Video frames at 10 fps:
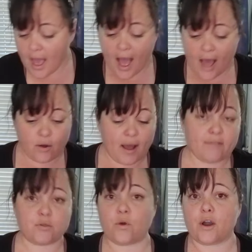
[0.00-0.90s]
I don't
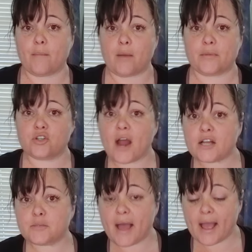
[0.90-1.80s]
have to worry about my
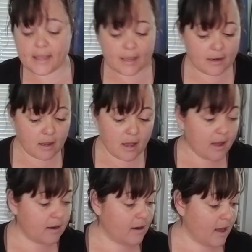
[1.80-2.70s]
trash bag getting
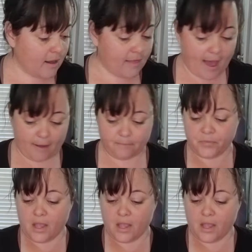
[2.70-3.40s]
cut. None of that.